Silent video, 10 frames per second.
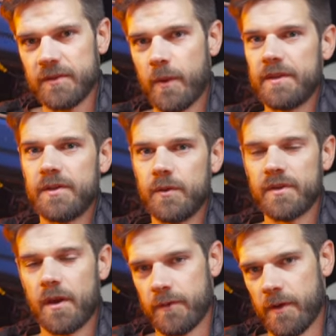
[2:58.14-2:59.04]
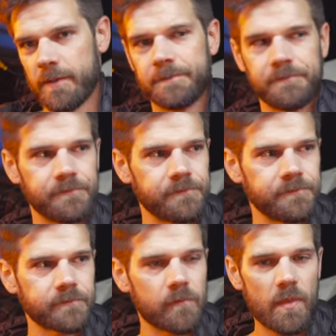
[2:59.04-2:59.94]
twenty-two Tundra.
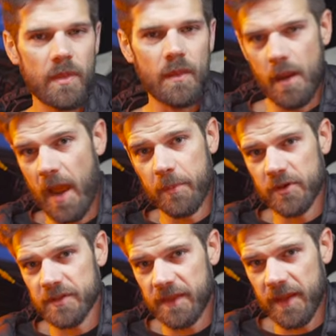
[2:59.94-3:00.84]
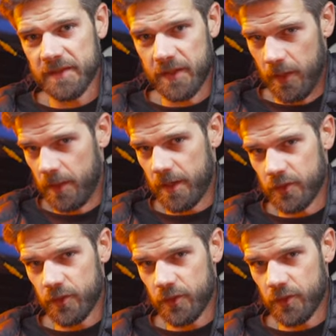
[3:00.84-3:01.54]
I personally think it's a good-looking